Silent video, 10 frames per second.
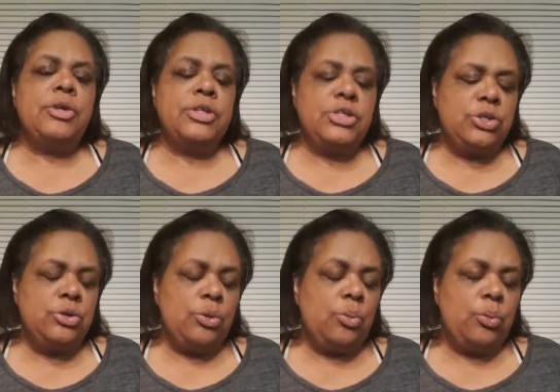
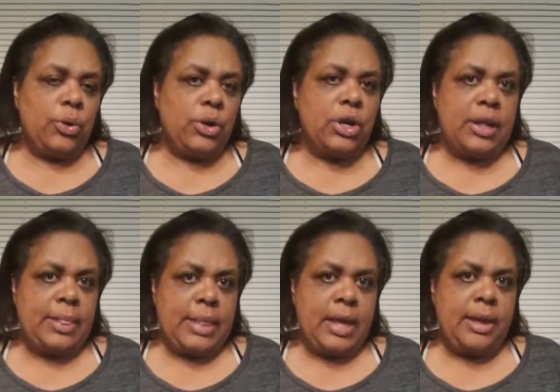Continue to work
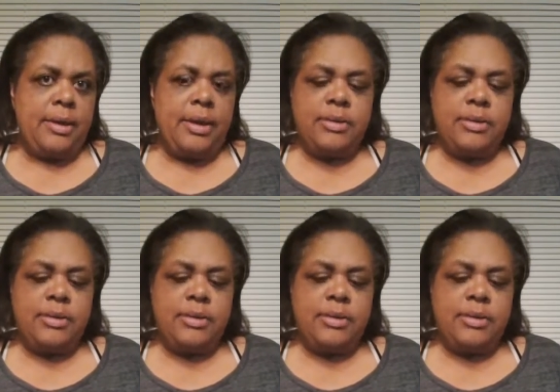on that.